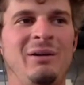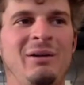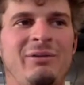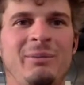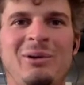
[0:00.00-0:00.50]

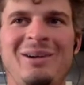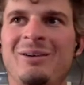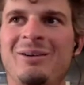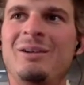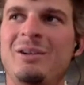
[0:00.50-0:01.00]
from your
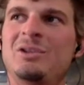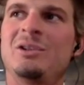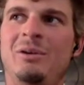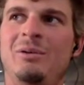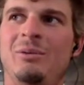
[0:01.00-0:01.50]
air
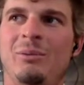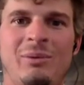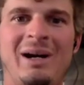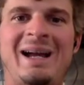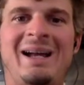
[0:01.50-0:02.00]
conditioned
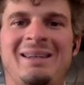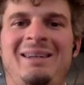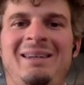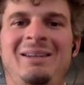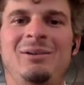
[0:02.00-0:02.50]
rack
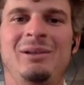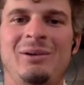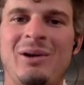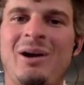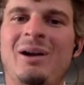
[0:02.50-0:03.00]
in your little
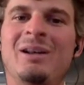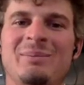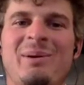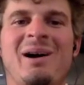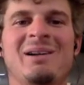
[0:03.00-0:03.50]
comics
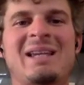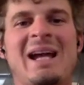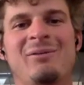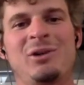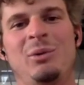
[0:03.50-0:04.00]
box
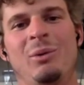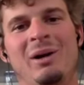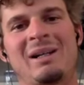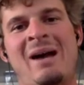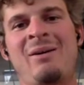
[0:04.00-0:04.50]
after you
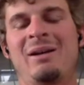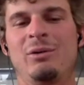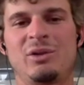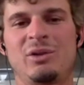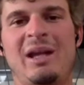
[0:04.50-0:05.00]
worked out at a
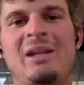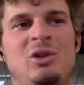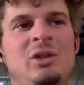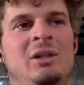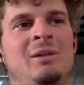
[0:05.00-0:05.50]
nice
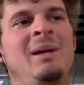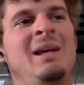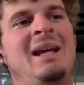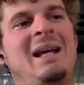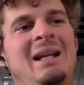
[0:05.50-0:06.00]
gym
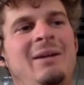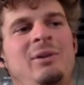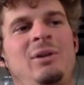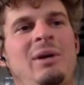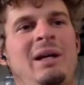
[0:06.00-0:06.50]
and after
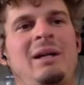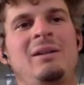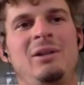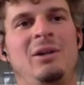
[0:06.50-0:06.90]
you had,